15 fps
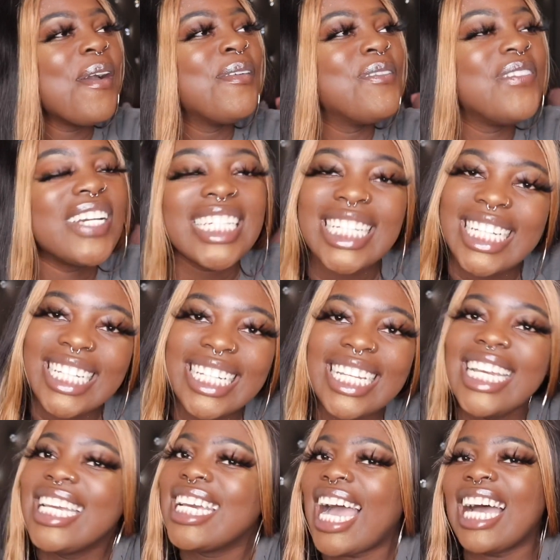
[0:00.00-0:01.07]
But yeah,
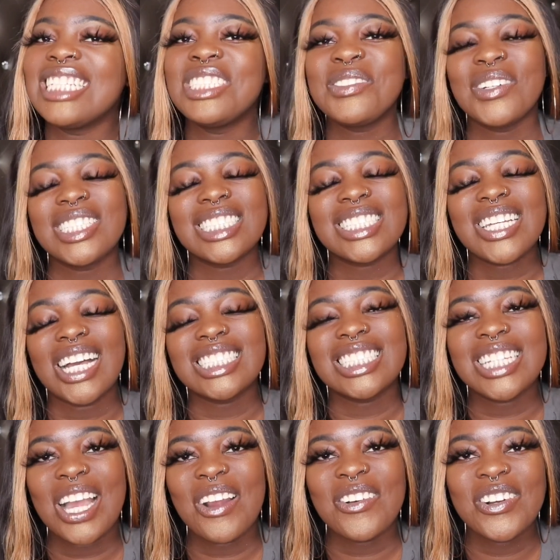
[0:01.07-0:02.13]
I just wanted to talk to
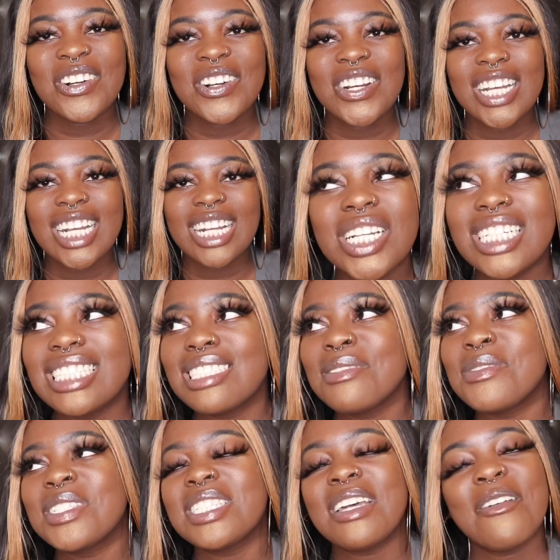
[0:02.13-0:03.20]
y'all real quick, get some
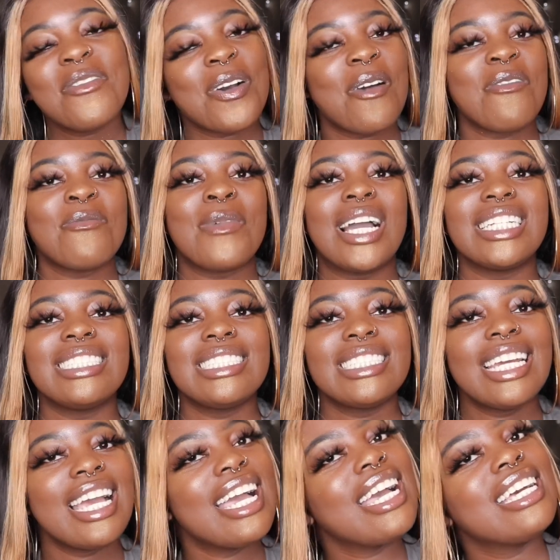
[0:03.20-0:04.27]
stuff off my
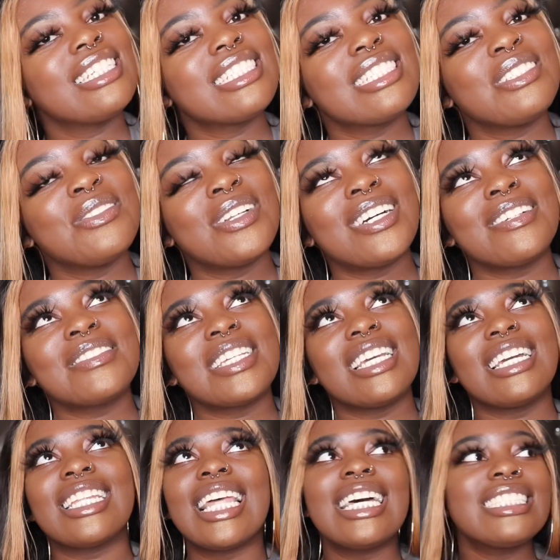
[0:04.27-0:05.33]
chest. You know what I'm saying?
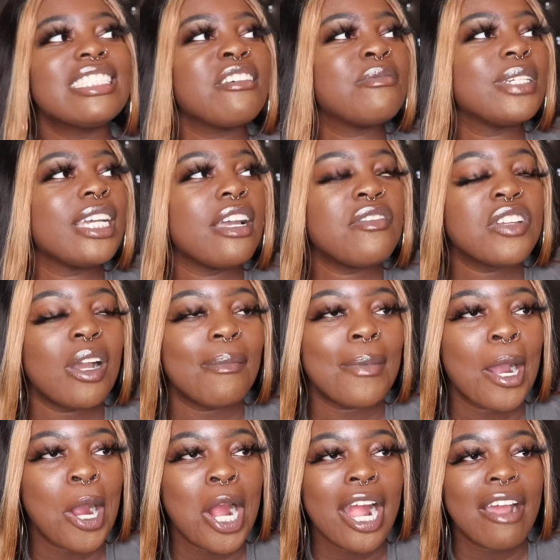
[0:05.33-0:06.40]
A lot of stuff been heavy on my
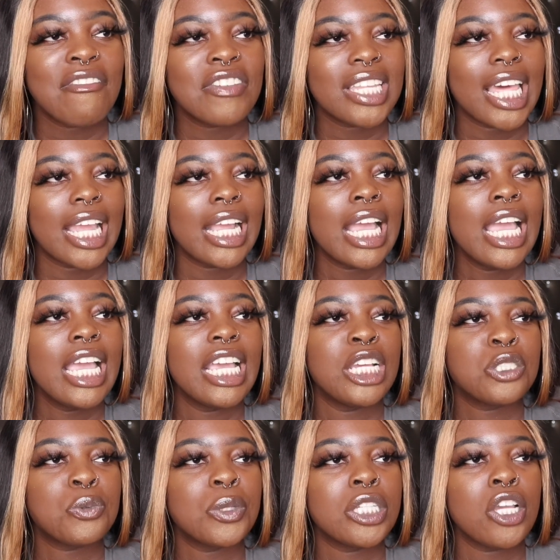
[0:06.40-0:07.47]
heart. I feel like
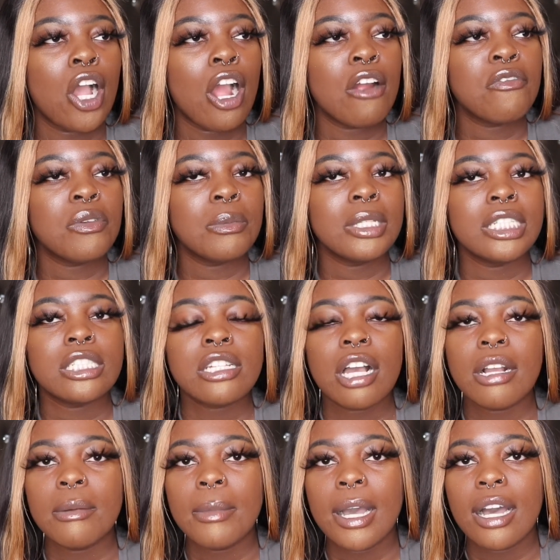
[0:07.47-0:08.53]
it's really hard for me to
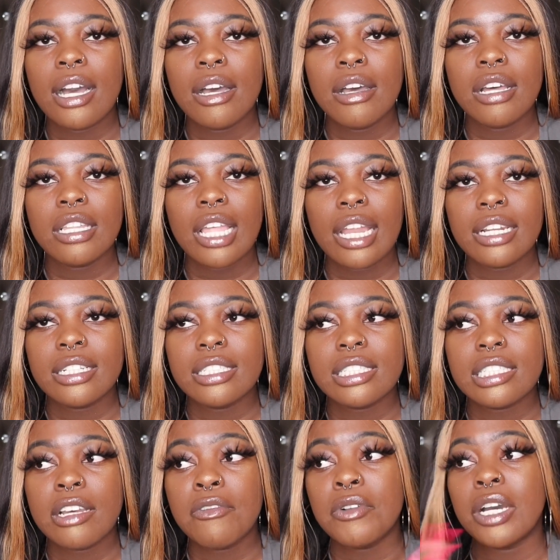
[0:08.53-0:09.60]
talk about a lot of this
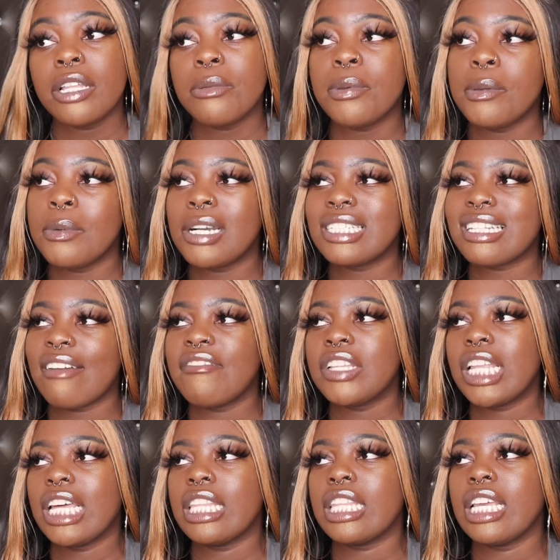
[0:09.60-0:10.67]
stuff with other people because I feel
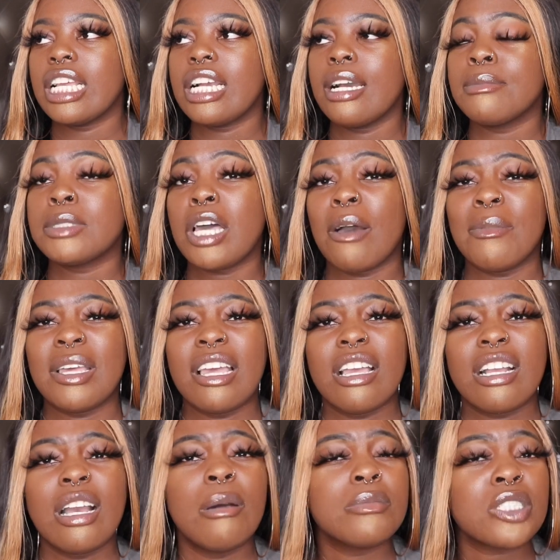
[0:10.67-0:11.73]
like it comes off
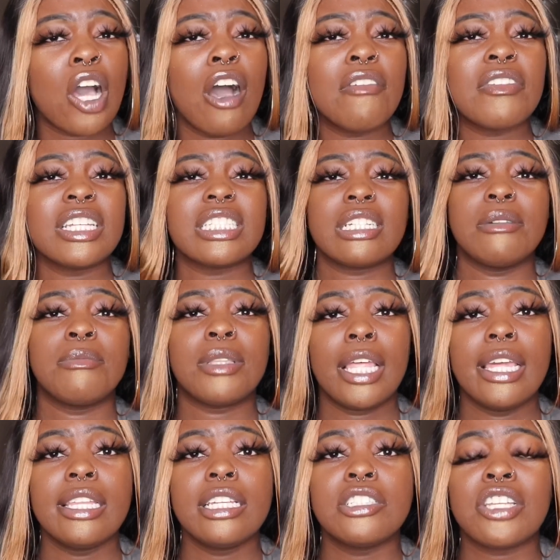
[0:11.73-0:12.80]
comes off as
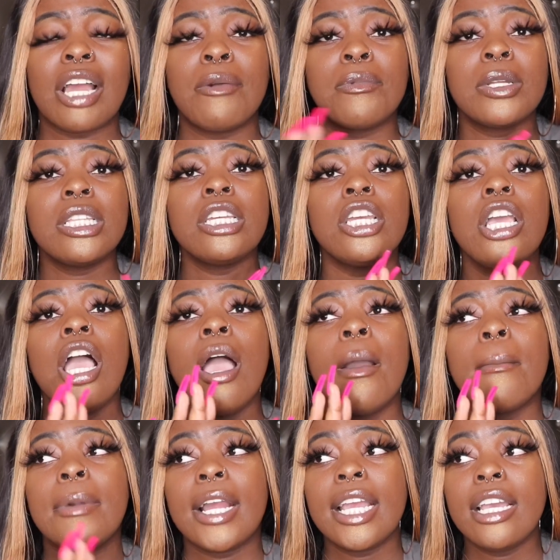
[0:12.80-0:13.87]
complaining so i really
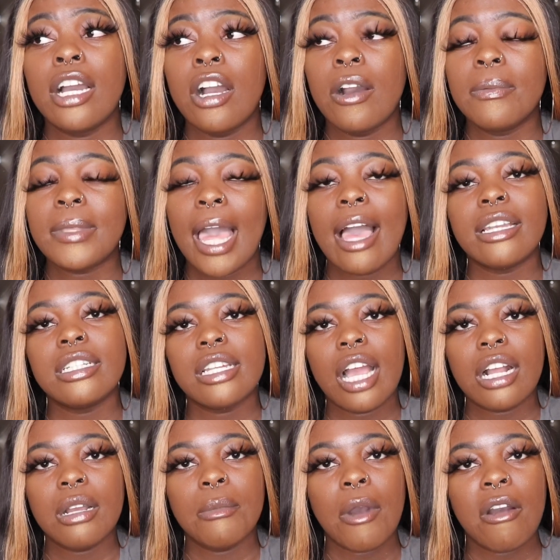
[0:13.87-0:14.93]
pray and hope that i did
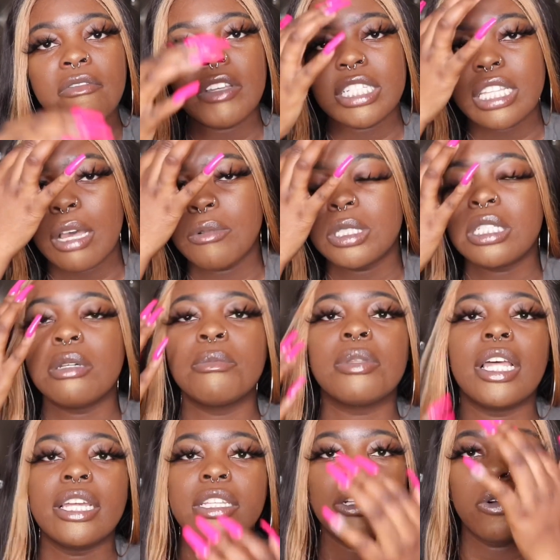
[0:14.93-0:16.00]
not come off as i was
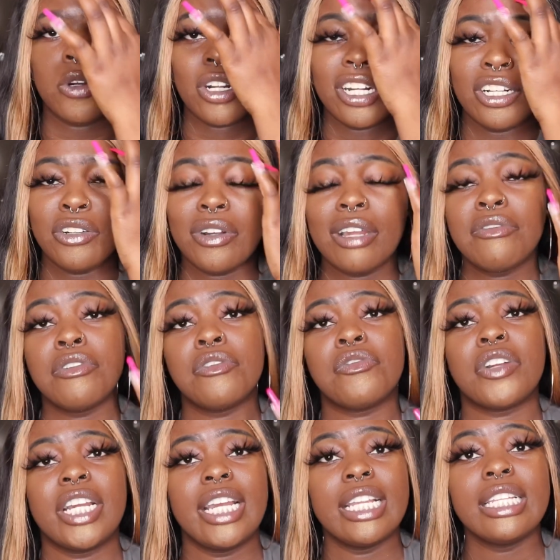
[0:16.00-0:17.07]
complaining or ungrateful
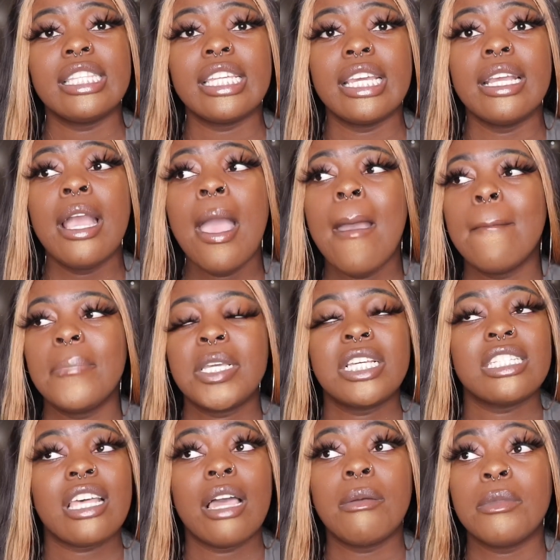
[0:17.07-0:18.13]
for anything
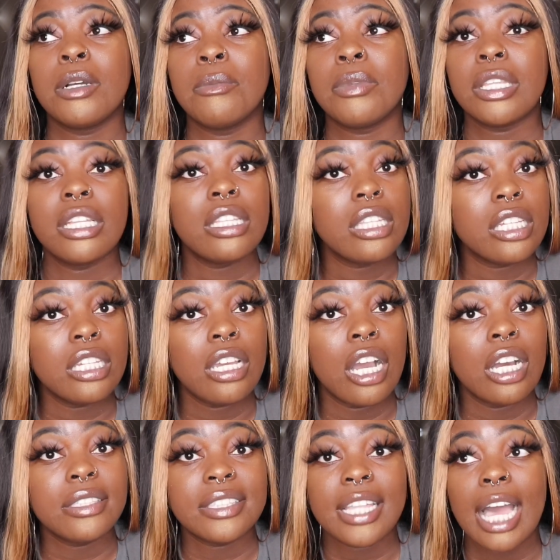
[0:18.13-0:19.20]
because i am completely
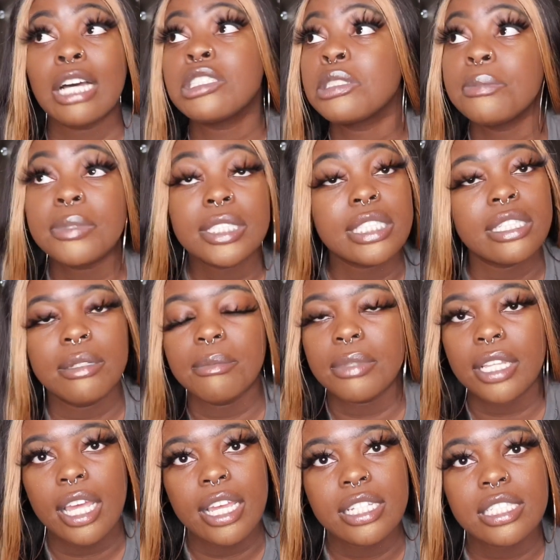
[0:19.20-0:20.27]
a thousand percent
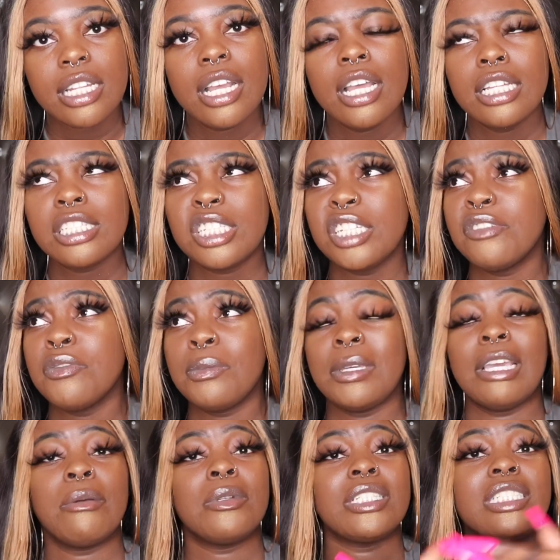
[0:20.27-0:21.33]
blessed to even be
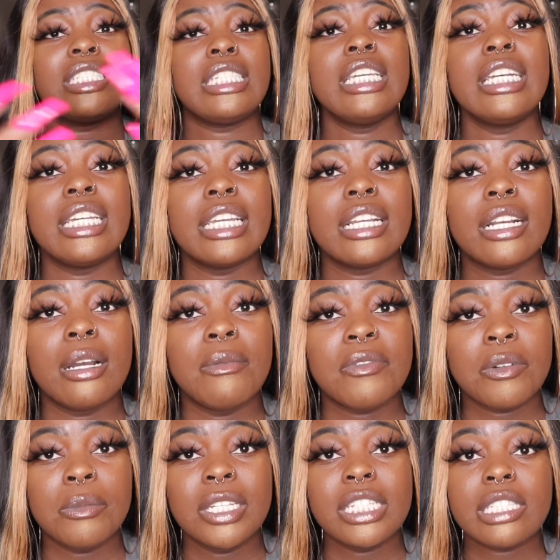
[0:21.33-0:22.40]
able to see an income
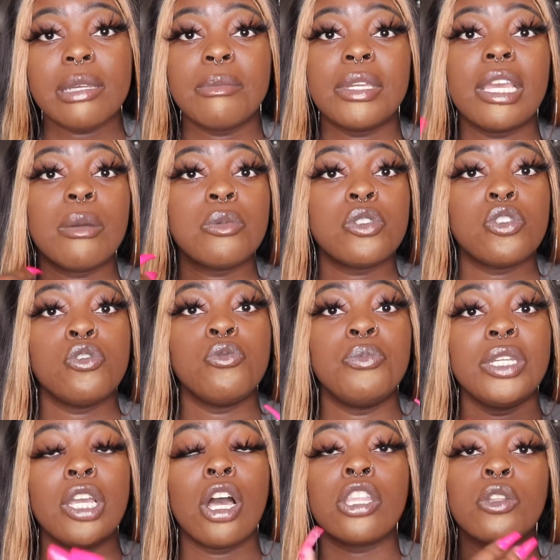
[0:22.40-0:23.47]
from this and be able to
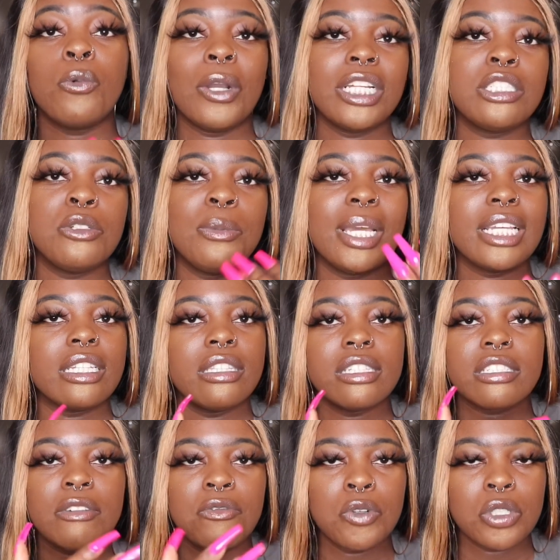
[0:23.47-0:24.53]
be on the way to making
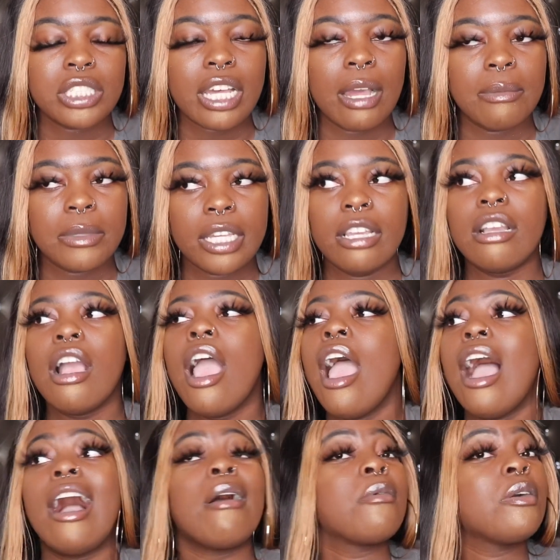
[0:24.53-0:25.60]
this a full-time thing
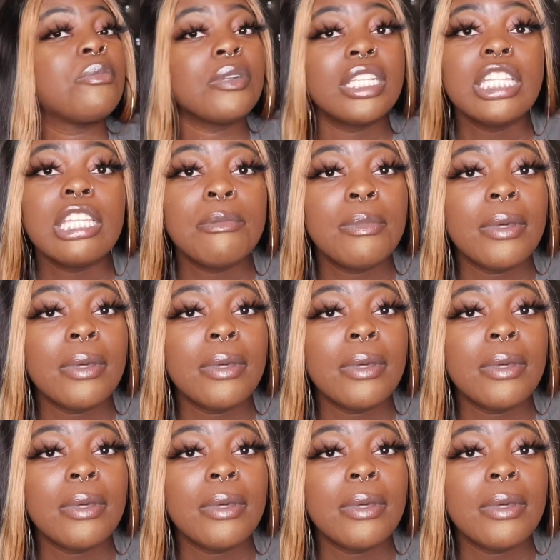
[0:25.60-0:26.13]
i'm completely